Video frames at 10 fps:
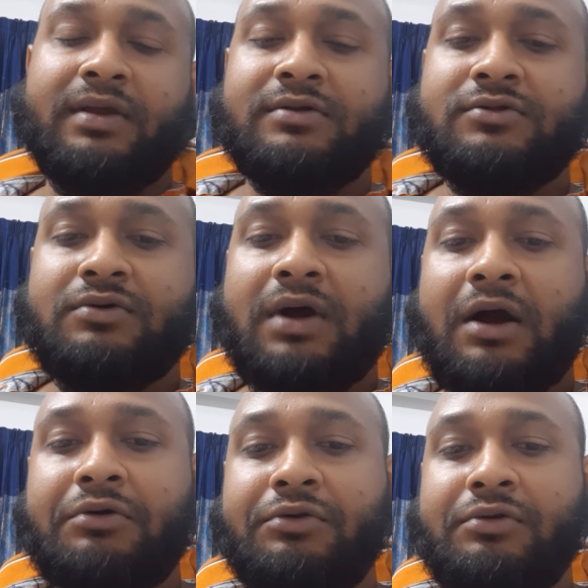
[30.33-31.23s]
So
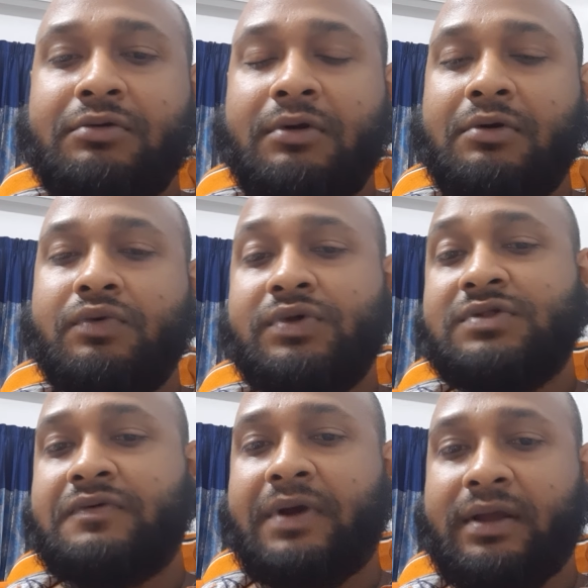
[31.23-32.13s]
how do you know who
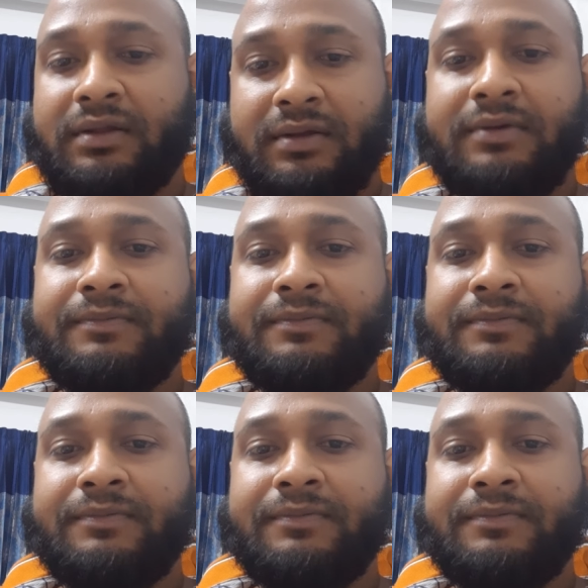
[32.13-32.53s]
is right?